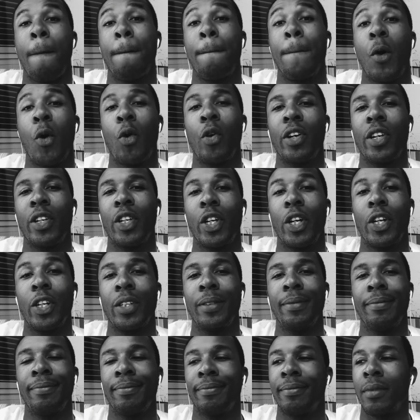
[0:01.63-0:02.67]
Morning,
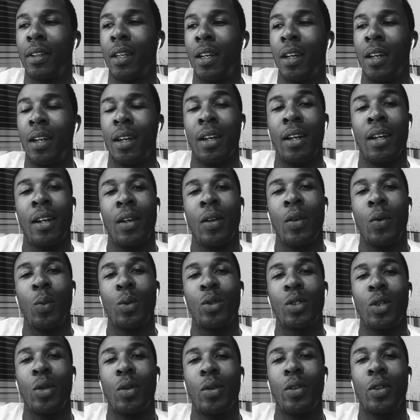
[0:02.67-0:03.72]
y'all.
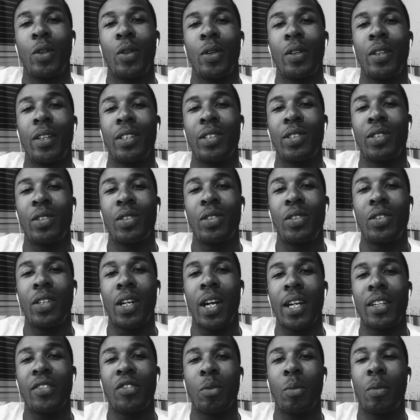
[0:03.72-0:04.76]
What's going on? This is
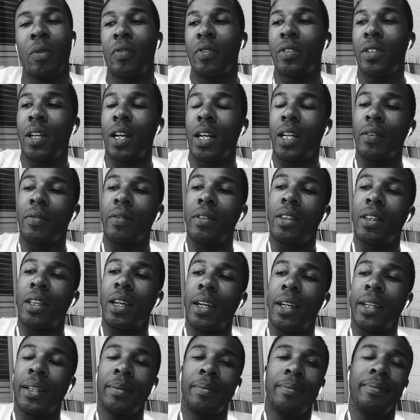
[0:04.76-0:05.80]
Josh from A Photography
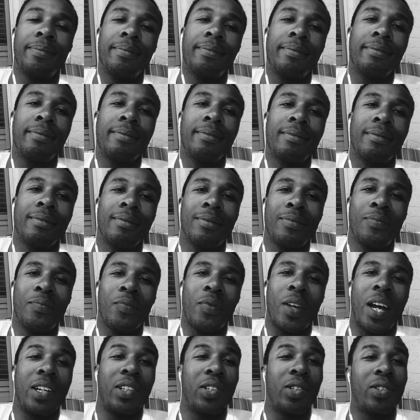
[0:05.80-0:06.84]
Thing.
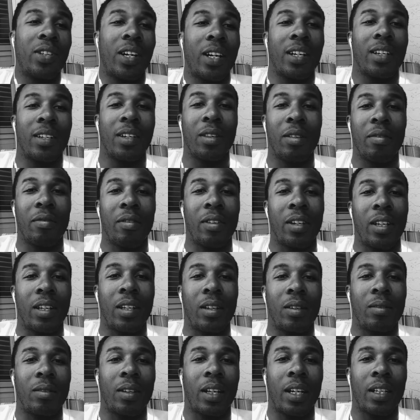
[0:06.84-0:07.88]
I just shot another
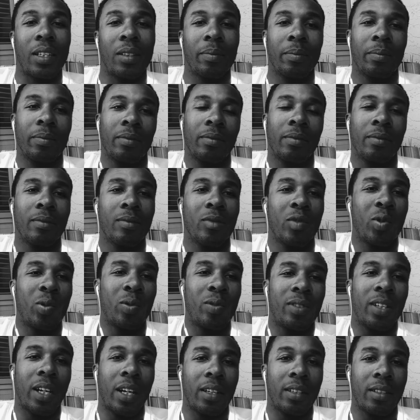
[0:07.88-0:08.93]
video like 2
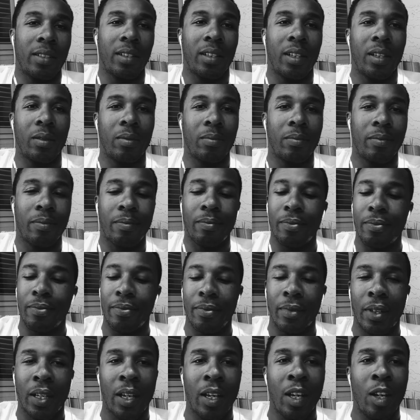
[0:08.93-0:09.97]
seconds ago,
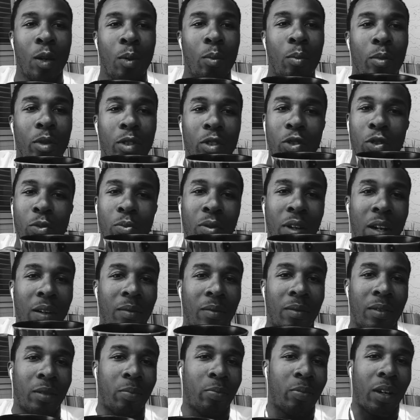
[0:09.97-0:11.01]
but you're
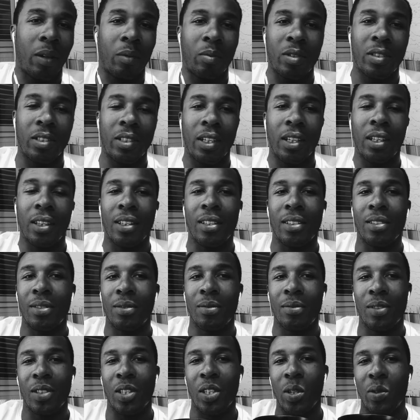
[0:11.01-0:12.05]
probably seeing this,
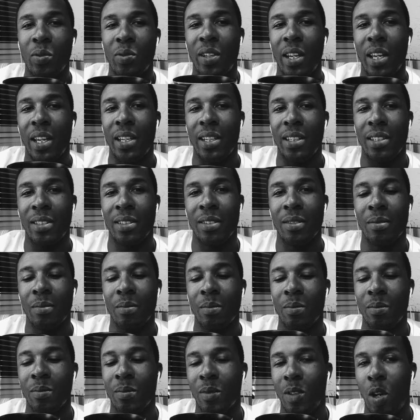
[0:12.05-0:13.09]
days
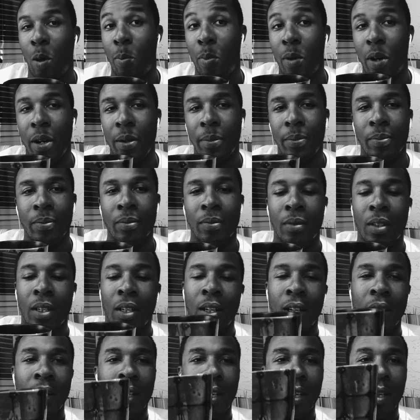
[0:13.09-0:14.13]
apart.
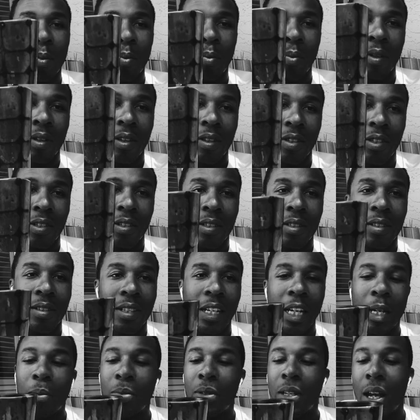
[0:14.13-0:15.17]
But this is the
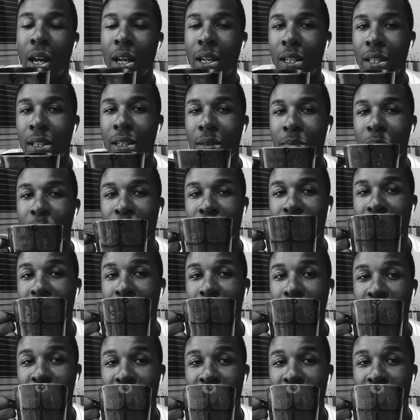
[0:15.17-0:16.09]
same tonic, my same